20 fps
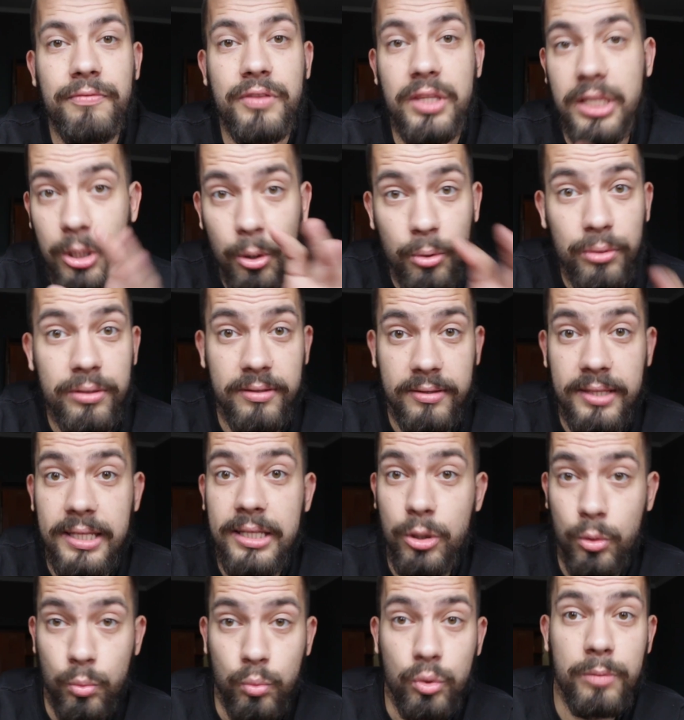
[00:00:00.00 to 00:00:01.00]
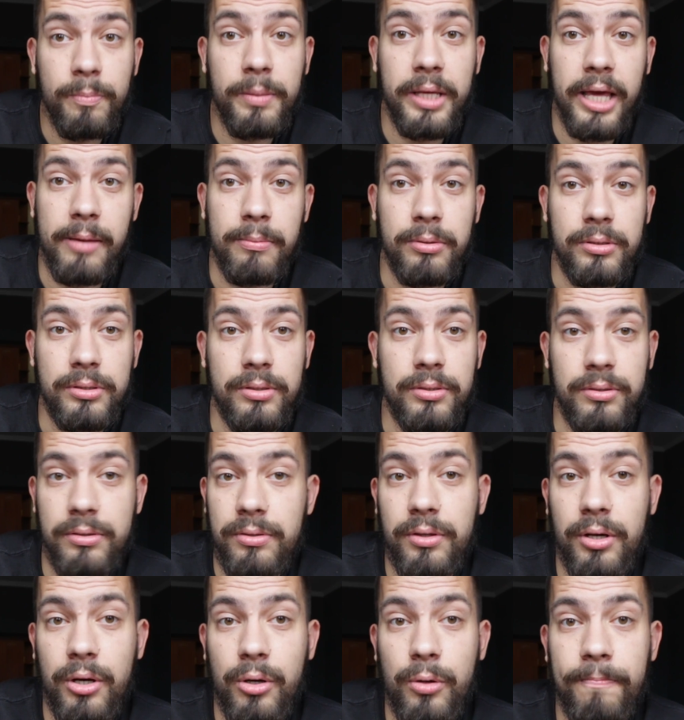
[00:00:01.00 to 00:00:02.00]
The only thing you would be able to
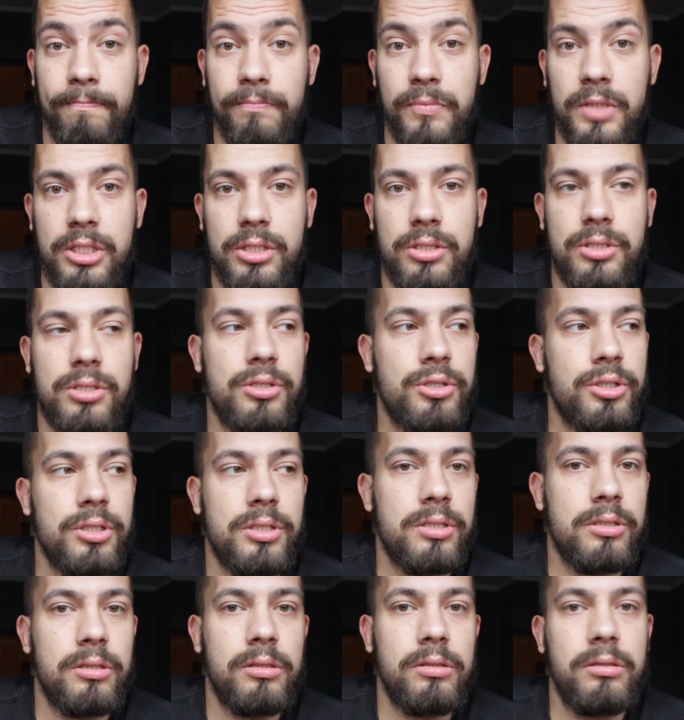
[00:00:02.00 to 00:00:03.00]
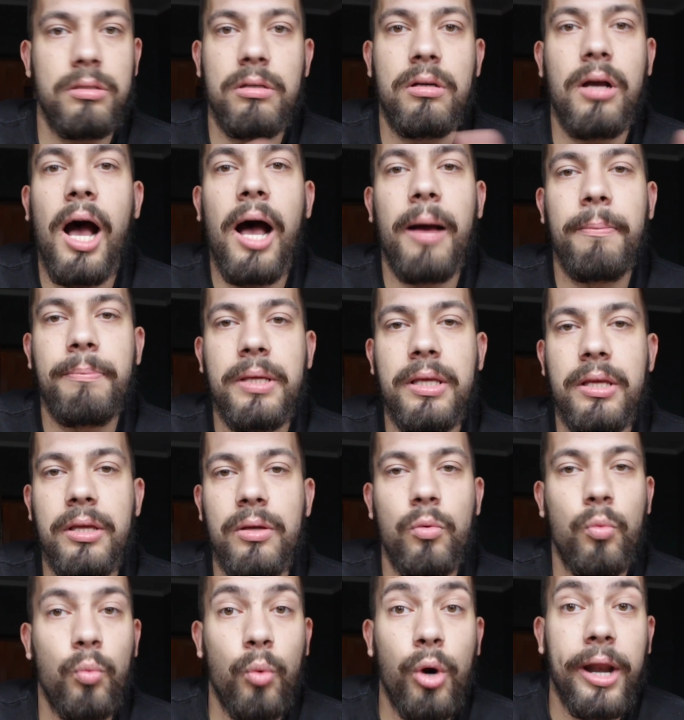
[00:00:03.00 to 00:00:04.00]
do, though, is just to
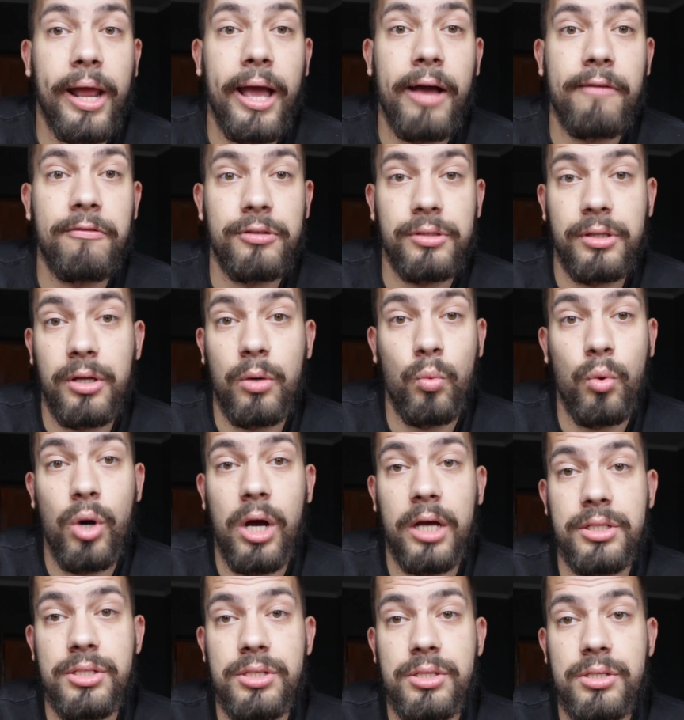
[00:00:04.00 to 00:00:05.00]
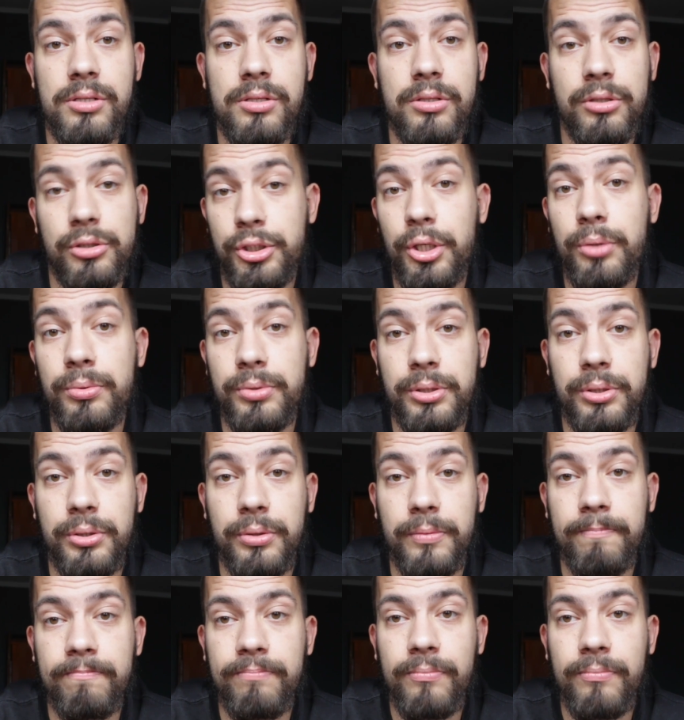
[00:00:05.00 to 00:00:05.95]
copy whatever that was shown to you.